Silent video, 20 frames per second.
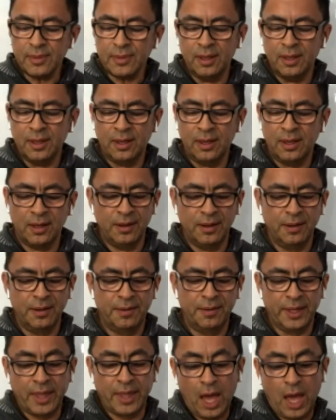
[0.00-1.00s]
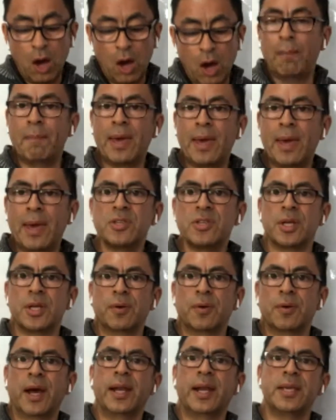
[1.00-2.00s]
that how amazing,
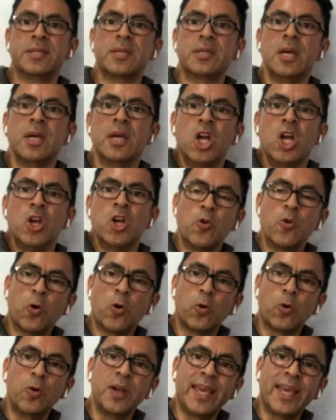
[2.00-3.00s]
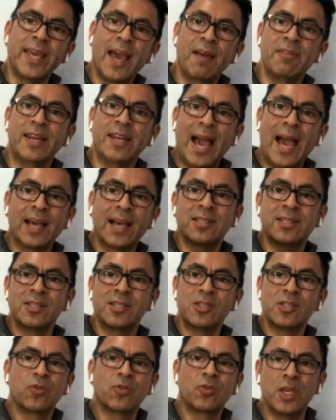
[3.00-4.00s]
right, is not only having access
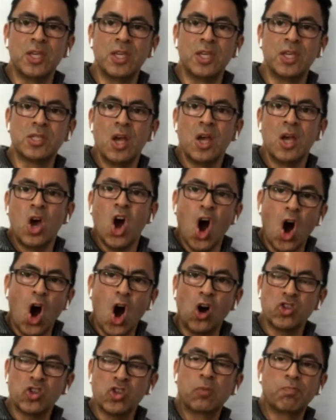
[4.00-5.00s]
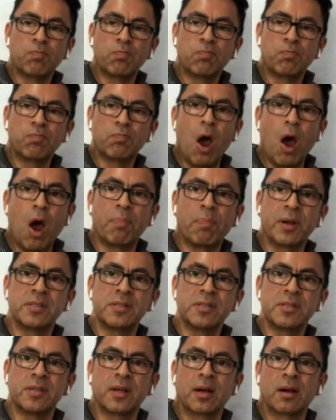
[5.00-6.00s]
to these awesome properties that
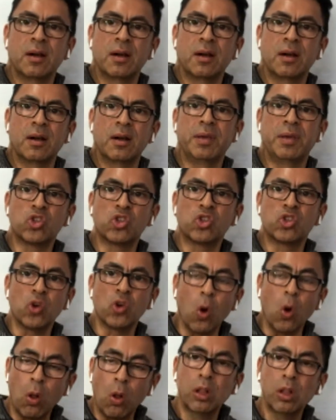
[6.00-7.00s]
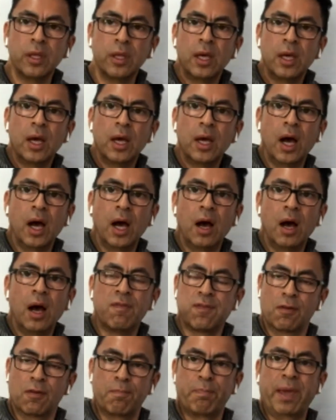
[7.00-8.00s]
are being sold
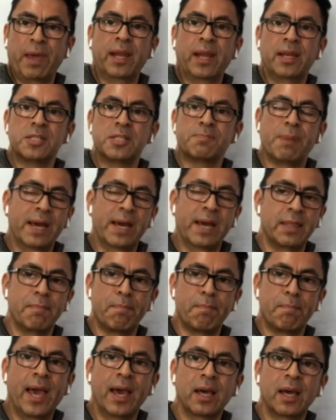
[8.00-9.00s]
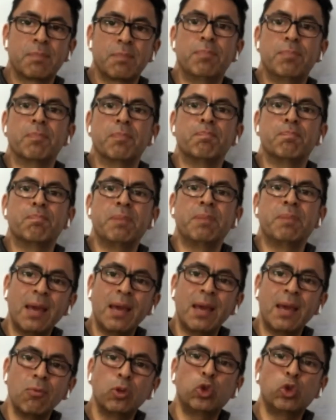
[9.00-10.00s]
for pennies by the bank, but being
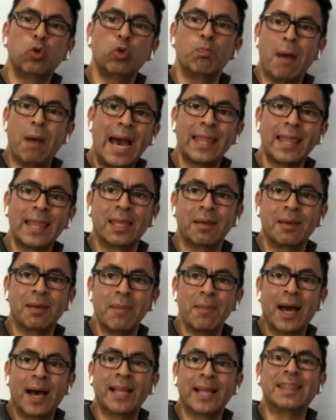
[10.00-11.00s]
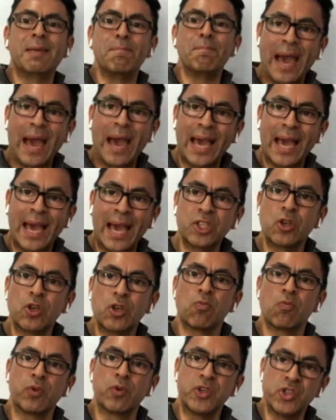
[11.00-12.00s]
able to buy them at the bank's
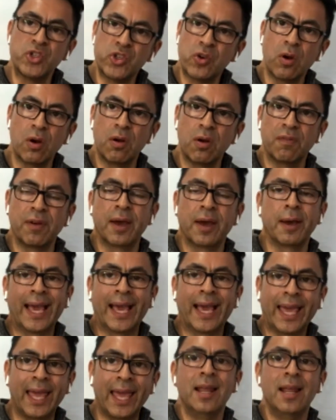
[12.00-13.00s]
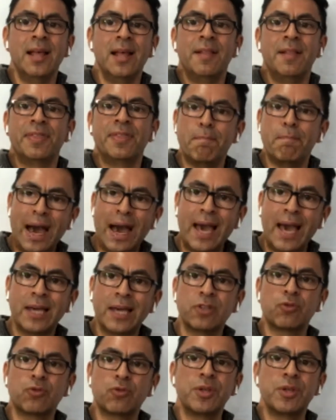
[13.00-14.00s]
reserve. Again, the
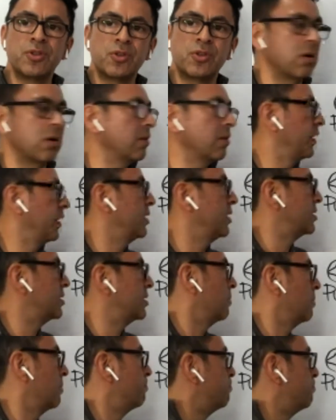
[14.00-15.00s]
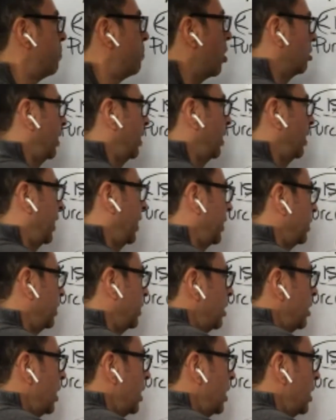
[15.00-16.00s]
bank's reserve is the bottom line,
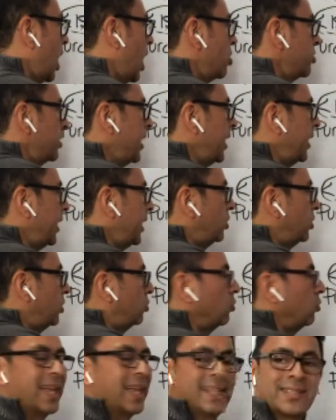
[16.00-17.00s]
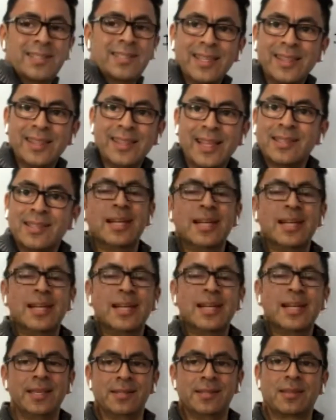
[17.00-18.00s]
182. That's the
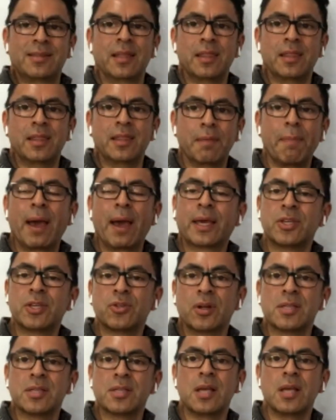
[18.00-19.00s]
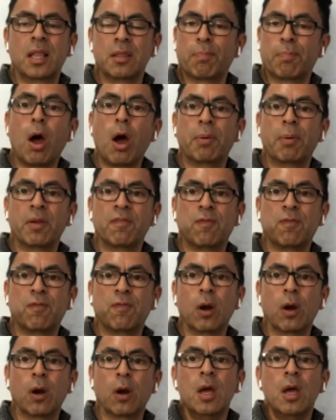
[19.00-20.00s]
least the bank is going to sell the property
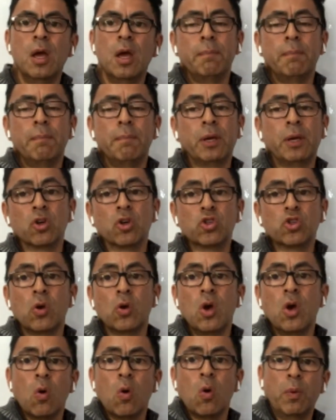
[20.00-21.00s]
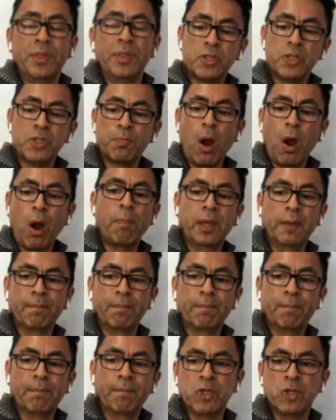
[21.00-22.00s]
for, because when this property
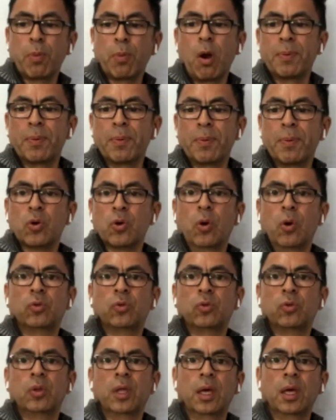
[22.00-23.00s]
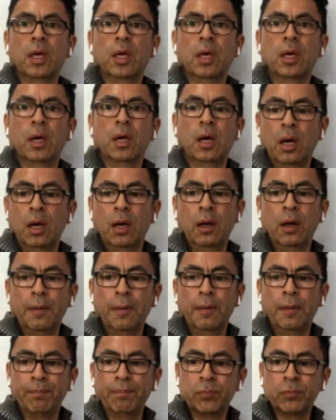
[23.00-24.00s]
is going to
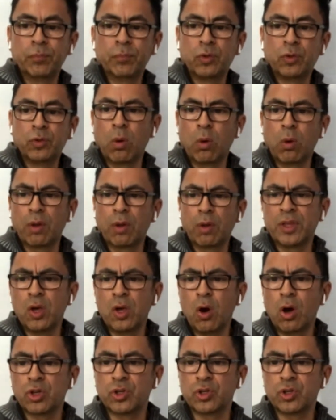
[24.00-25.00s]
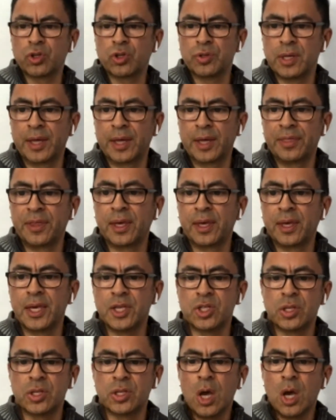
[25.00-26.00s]
one of the auctions, I think
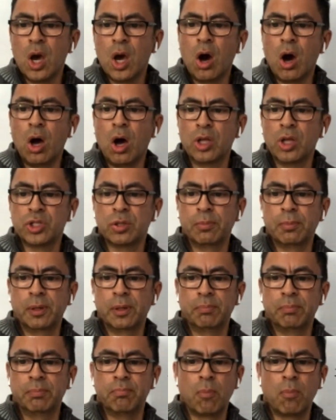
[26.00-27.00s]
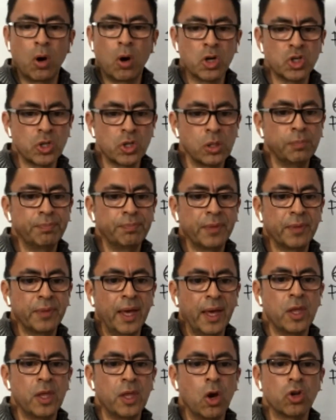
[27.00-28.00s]
is Hudson and Marshall,
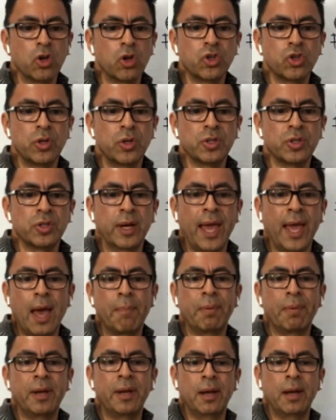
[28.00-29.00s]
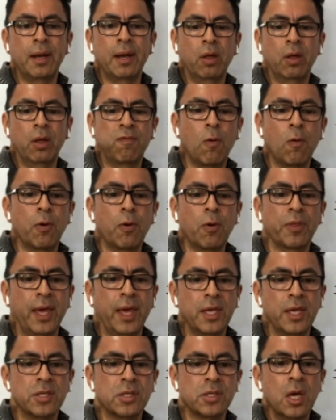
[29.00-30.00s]
and the auction is going to happen in about 4
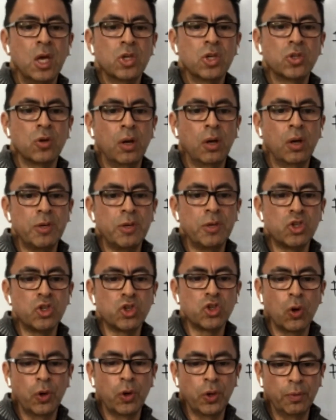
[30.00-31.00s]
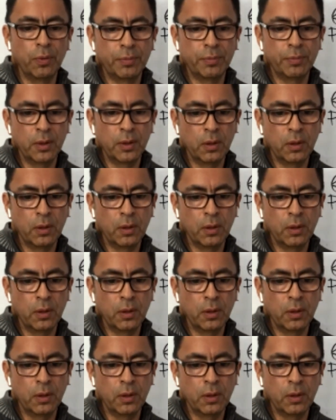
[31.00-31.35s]
days. So let me show you.